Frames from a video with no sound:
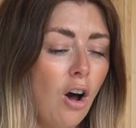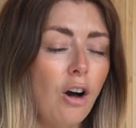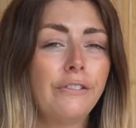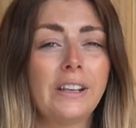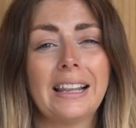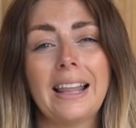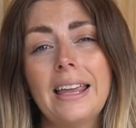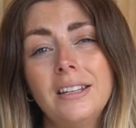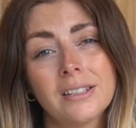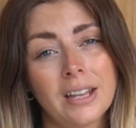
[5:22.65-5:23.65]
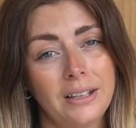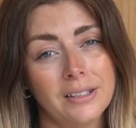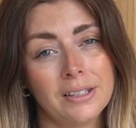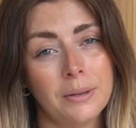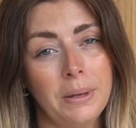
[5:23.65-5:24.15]
Often lace
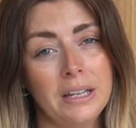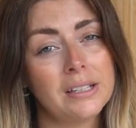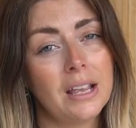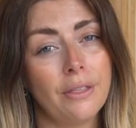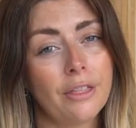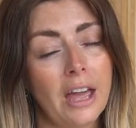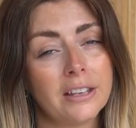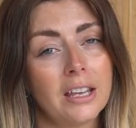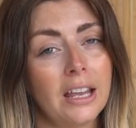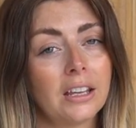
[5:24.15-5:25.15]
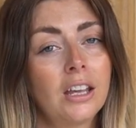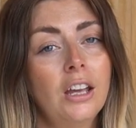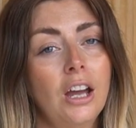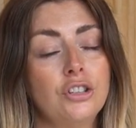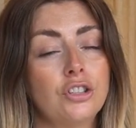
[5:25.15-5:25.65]
tends to be synthetic,
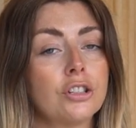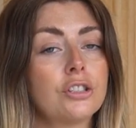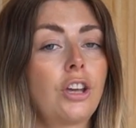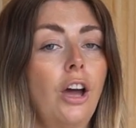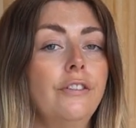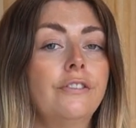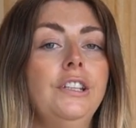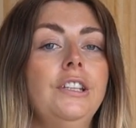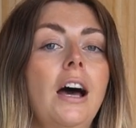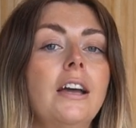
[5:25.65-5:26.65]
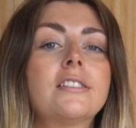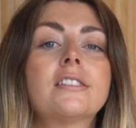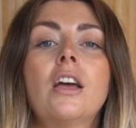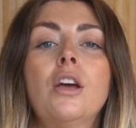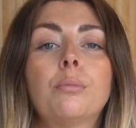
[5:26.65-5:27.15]
and just go for
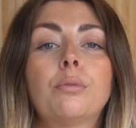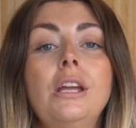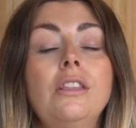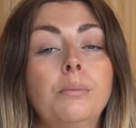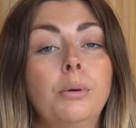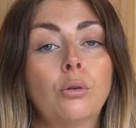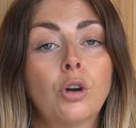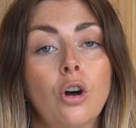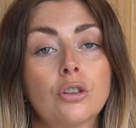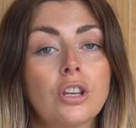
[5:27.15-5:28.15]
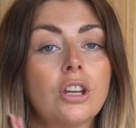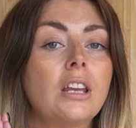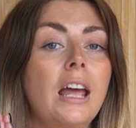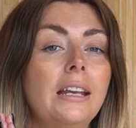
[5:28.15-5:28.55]
nice breathable cotton.